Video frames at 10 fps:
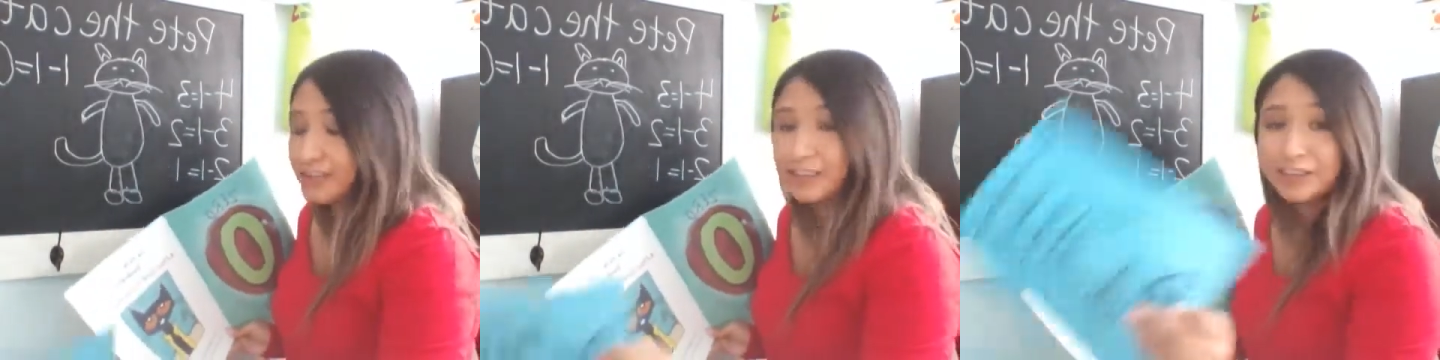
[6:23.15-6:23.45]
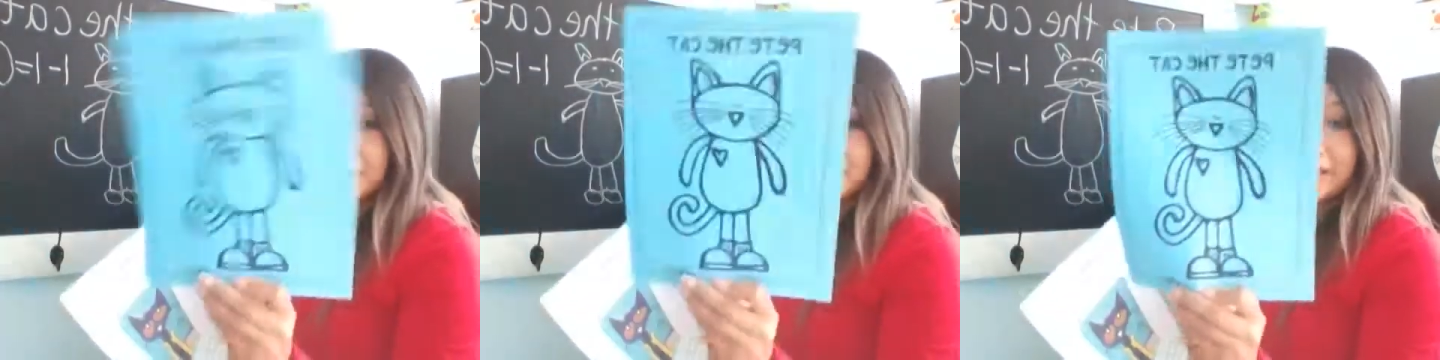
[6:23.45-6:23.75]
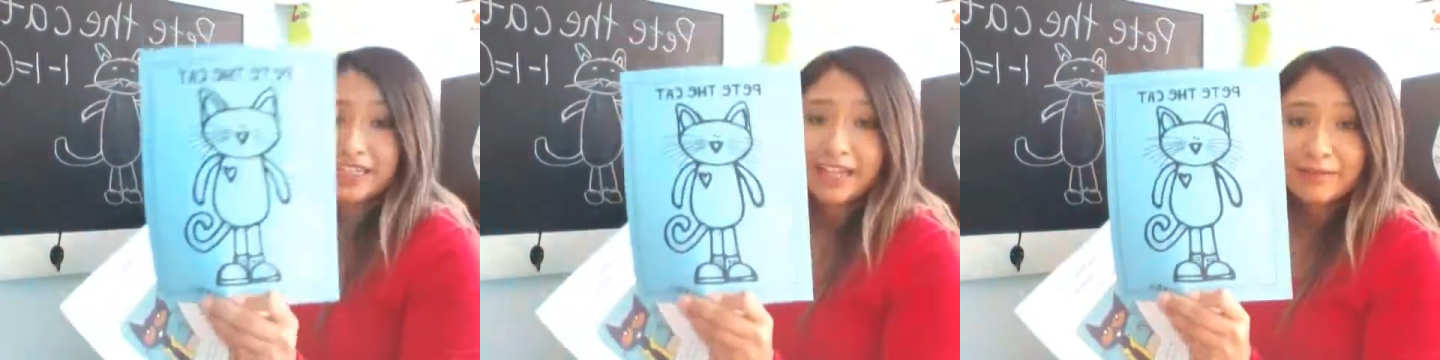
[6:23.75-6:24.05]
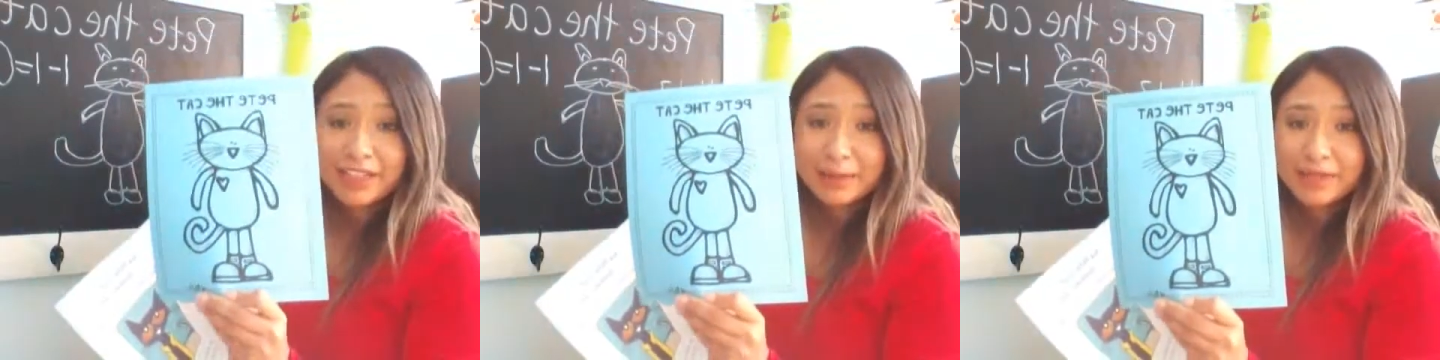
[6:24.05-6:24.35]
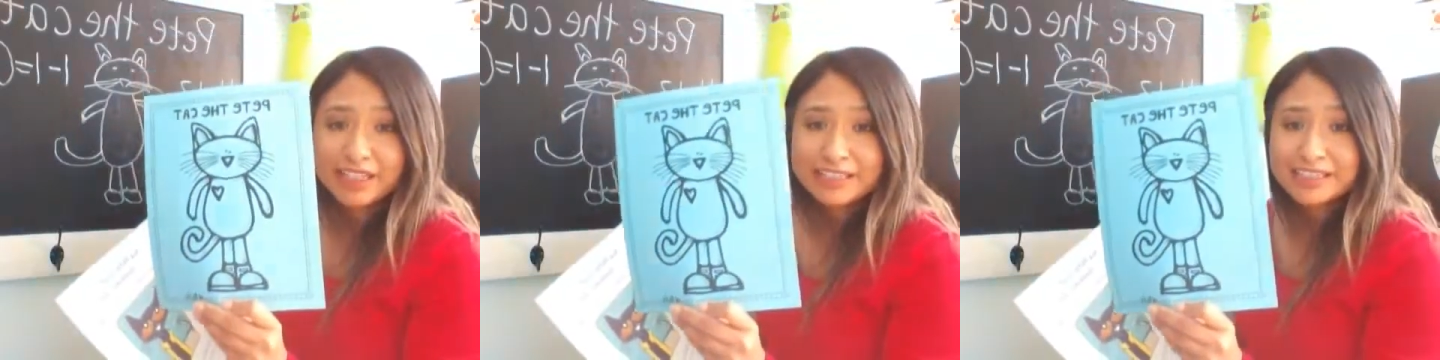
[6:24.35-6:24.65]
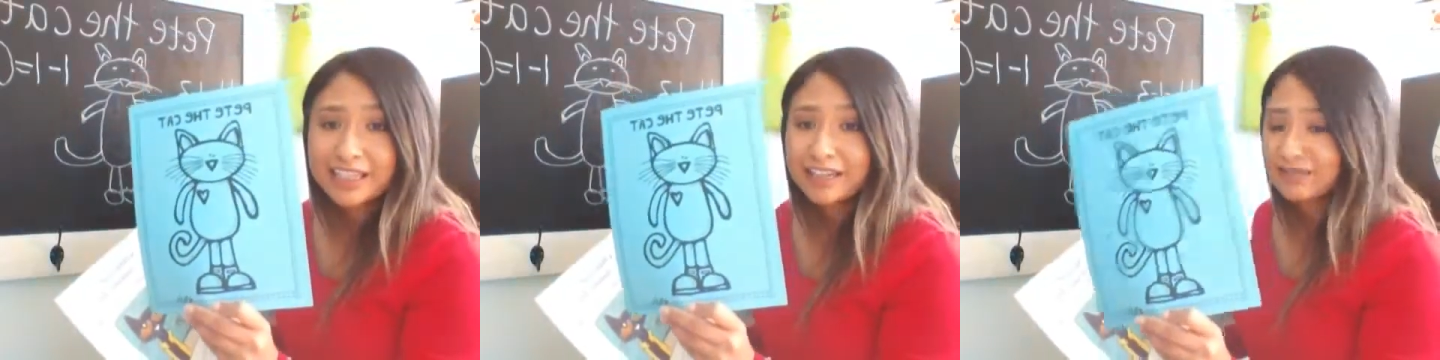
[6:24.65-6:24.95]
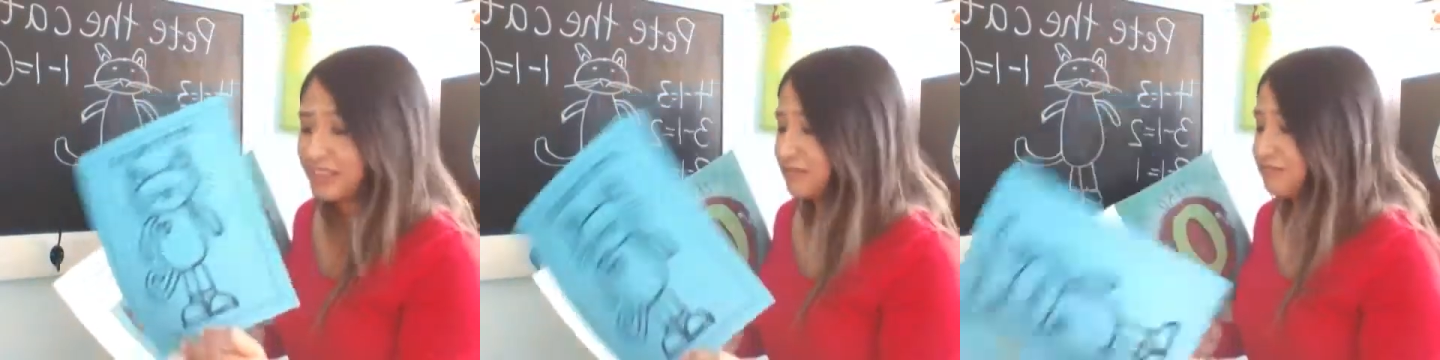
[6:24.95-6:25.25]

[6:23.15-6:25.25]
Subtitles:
Does your Pete have any buttons left?